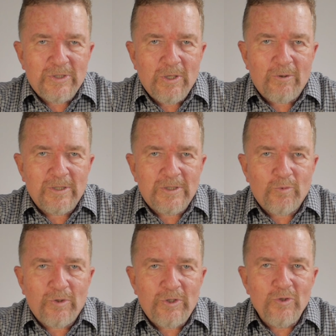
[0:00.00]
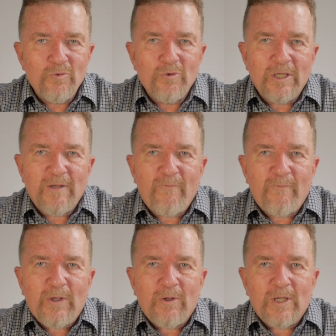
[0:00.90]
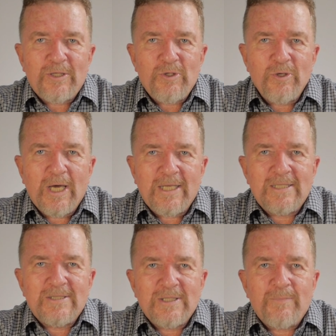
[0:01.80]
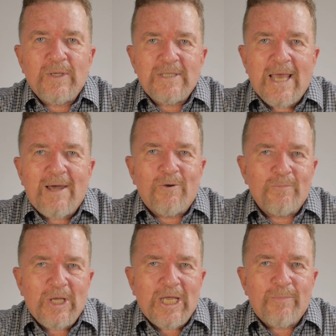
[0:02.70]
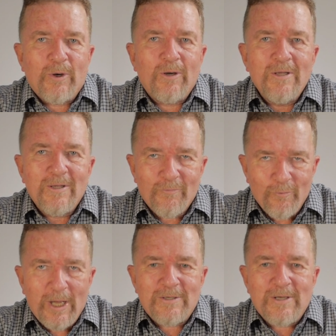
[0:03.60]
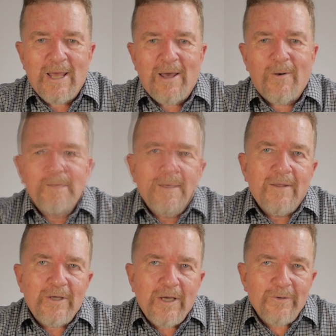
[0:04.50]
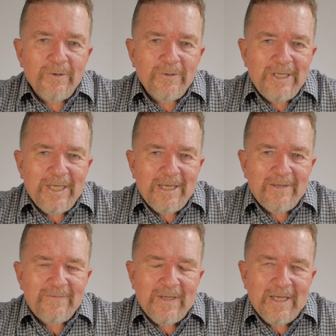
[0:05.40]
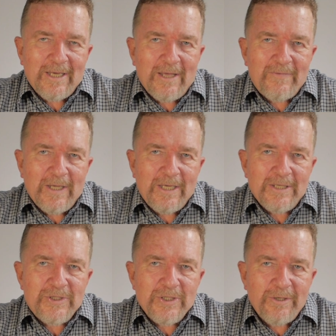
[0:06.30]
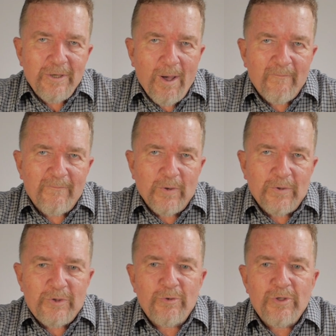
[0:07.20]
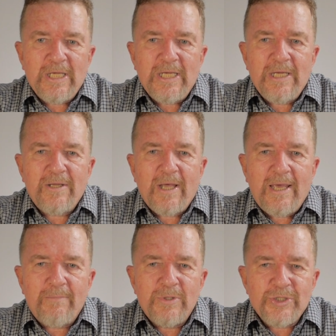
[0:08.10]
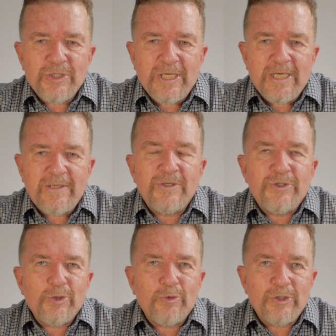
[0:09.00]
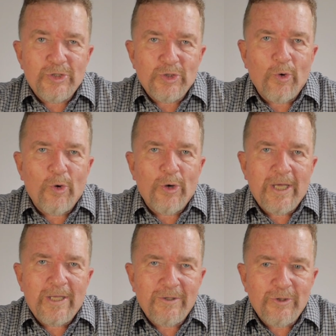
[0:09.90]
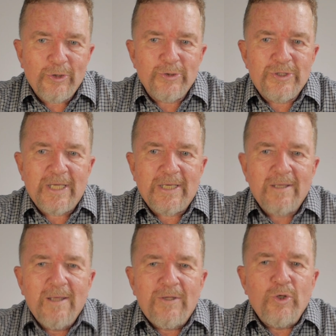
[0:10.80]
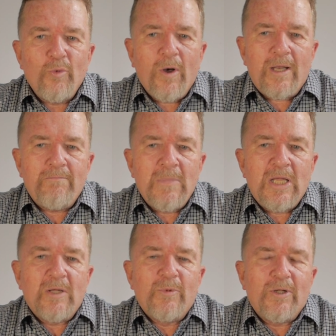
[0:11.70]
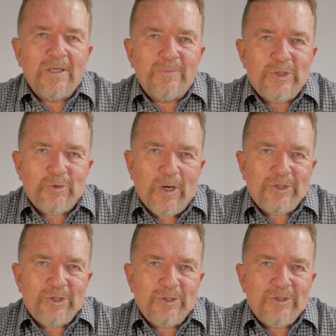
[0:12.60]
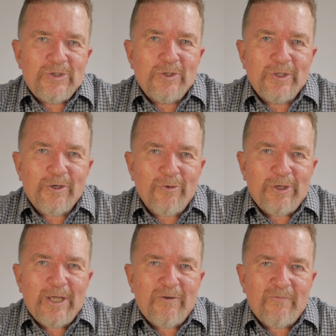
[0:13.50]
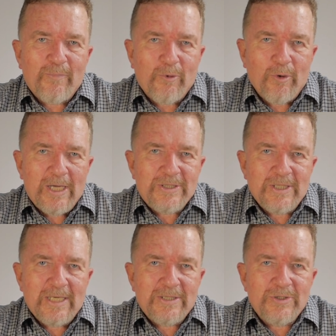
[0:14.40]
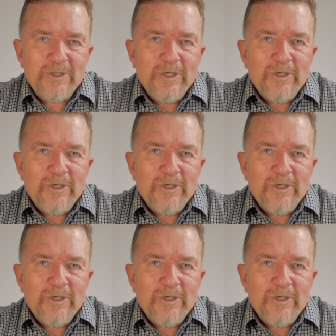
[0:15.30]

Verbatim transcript: notice when you really feel like you got to get something down on paper right now. The other key thing I think is comfort. You need a machine that you enjoy using. You want minimal obstructions to the creative process.